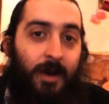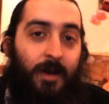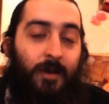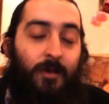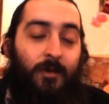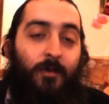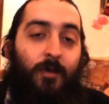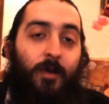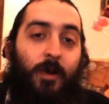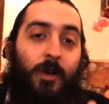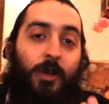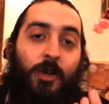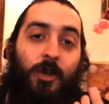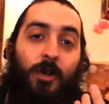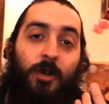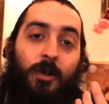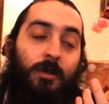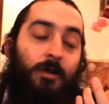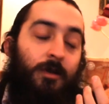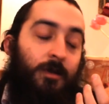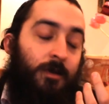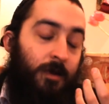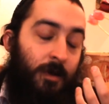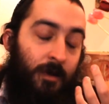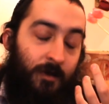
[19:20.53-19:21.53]
which
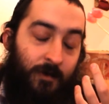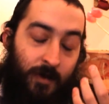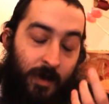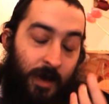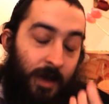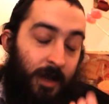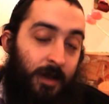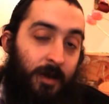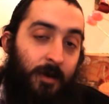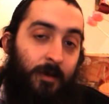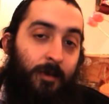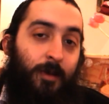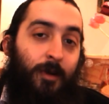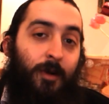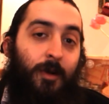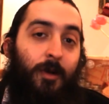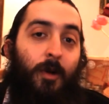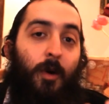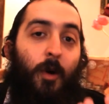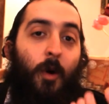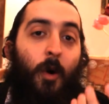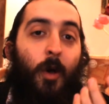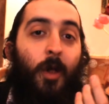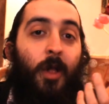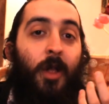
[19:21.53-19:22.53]
is
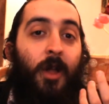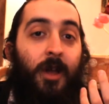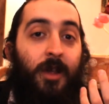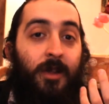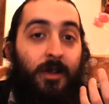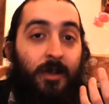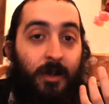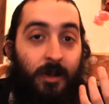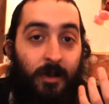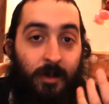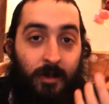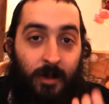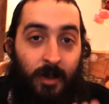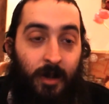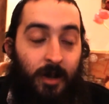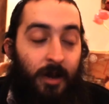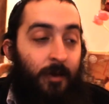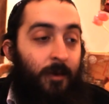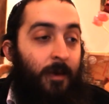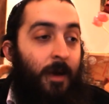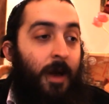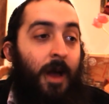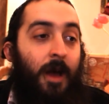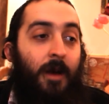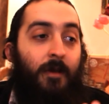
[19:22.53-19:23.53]
available, all his
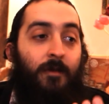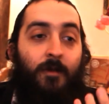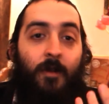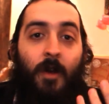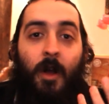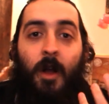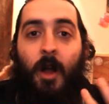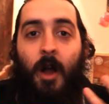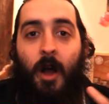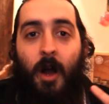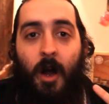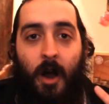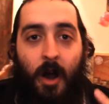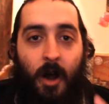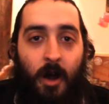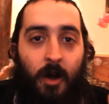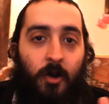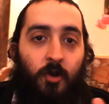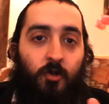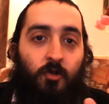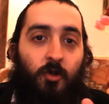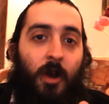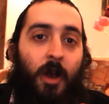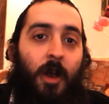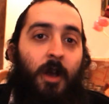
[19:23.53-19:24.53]
Hasidim have
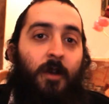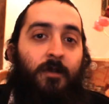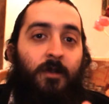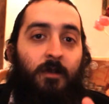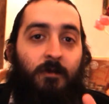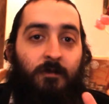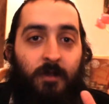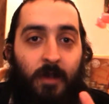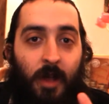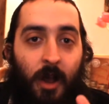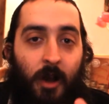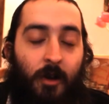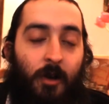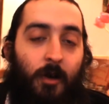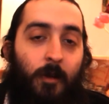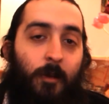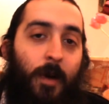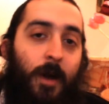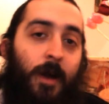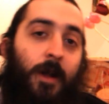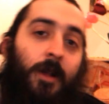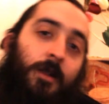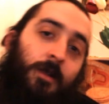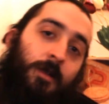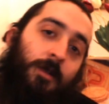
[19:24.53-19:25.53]
hard drives of
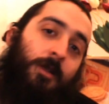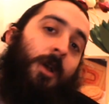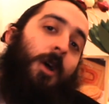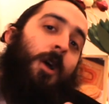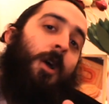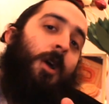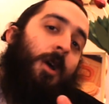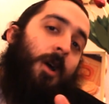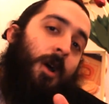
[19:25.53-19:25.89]
terabytes